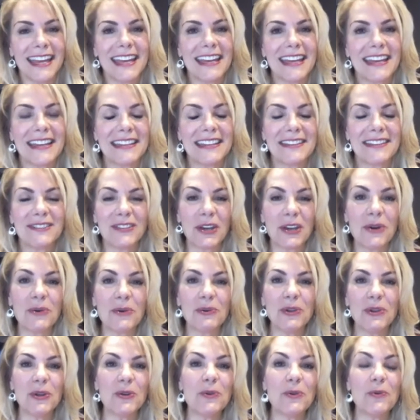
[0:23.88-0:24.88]
It,
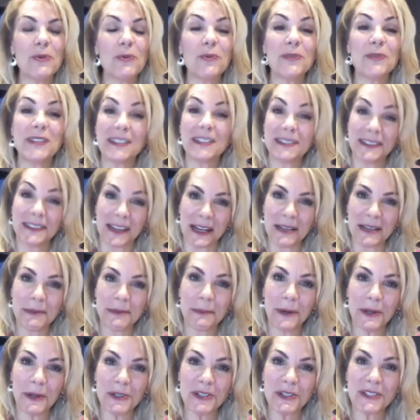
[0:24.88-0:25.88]
so, you decide to
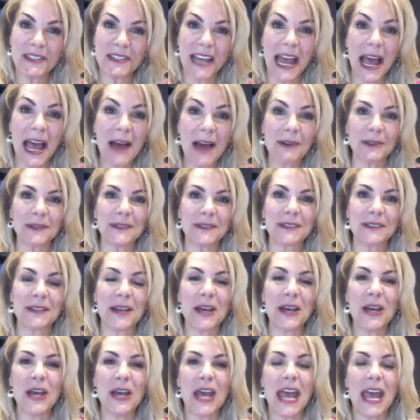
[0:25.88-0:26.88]
purchase a house.
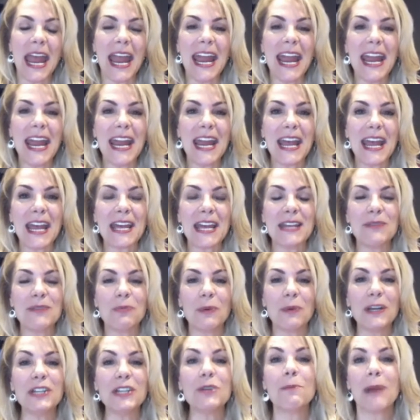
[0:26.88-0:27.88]
And
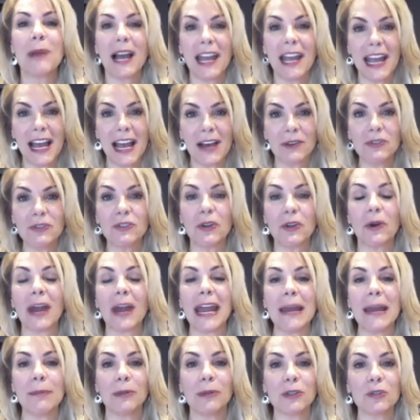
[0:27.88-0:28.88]
when you buy a house, you're
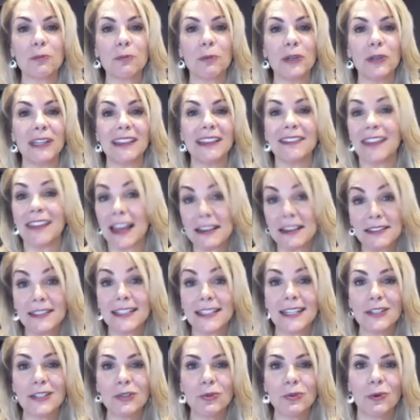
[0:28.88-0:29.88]
able to put less
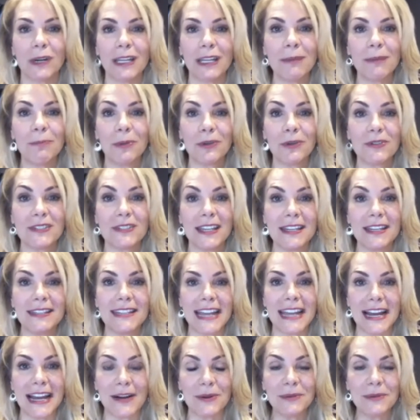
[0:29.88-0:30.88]
than 20%
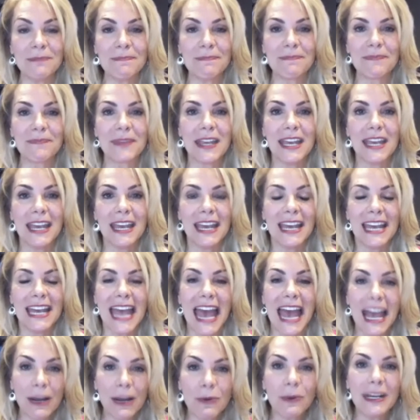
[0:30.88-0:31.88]
down.
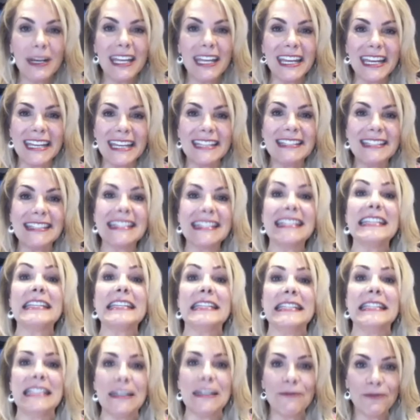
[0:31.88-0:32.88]
Equity is the
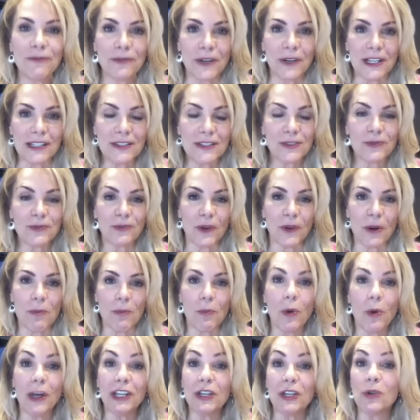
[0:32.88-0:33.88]
difference from
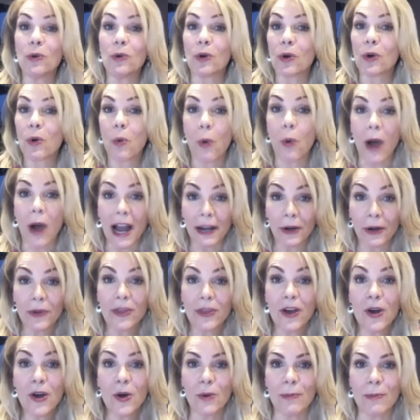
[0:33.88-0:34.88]
what you acquire
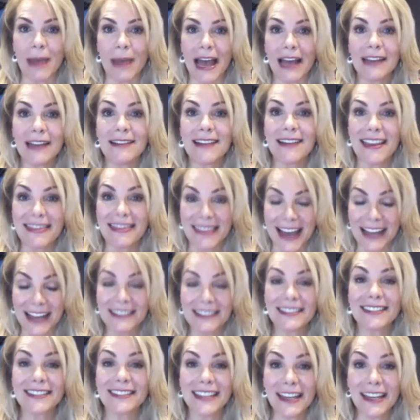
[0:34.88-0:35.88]
the home at, that
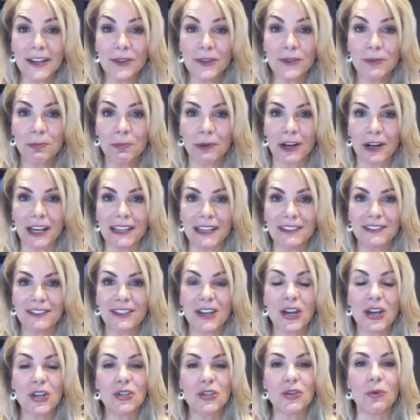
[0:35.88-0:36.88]
sales price,
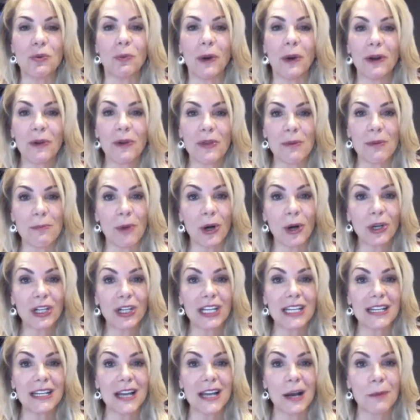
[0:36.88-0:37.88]
to where the
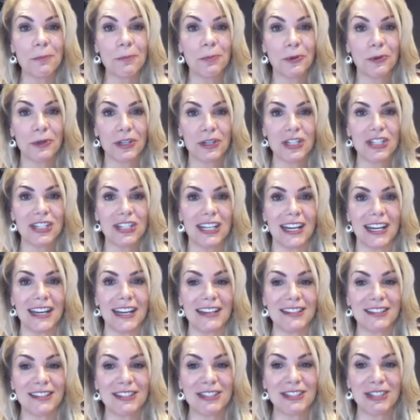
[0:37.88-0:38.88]
market
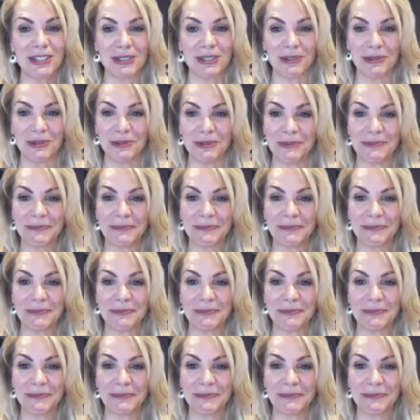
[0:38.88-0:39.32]
appreciates to.